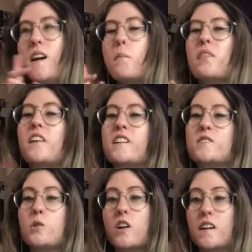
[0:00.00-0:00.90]
but then I
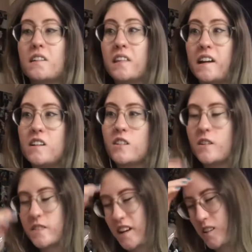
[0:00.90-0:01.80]
saw her again later and I
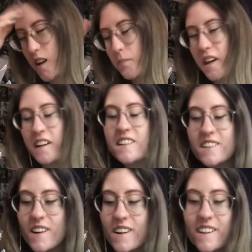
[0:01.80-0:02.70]
was like crap that is
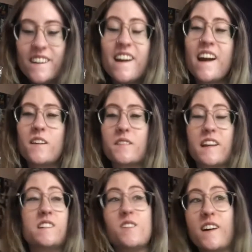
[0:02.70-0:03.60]
her and I was
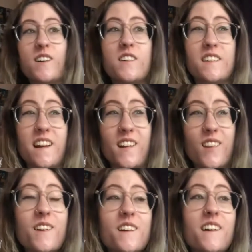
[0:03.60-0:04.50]
like do I go and say
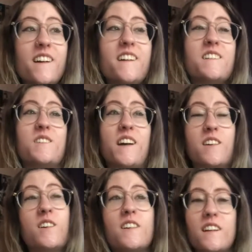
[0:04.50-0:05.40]
hello do I
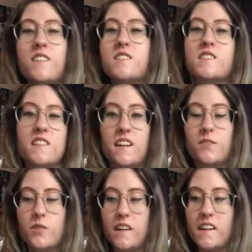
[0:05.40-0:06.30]
not and I was just like
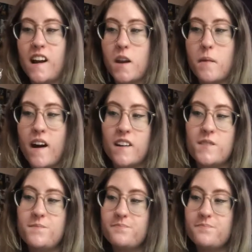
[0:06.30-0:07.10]
freaking out about it